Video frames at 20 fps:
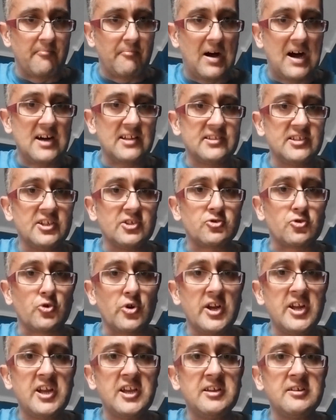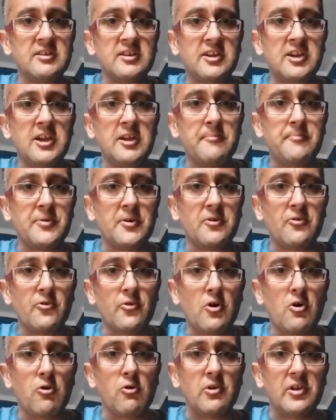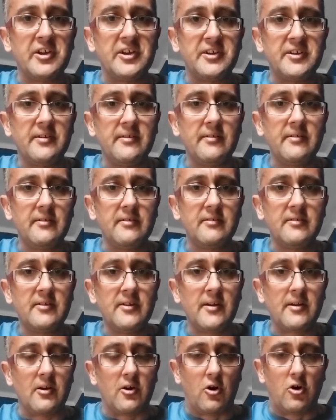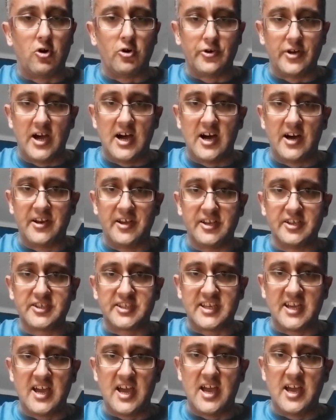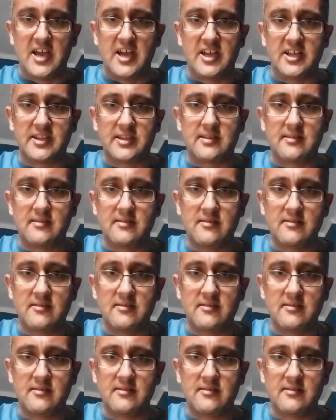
But the train keeps rolling on the other side.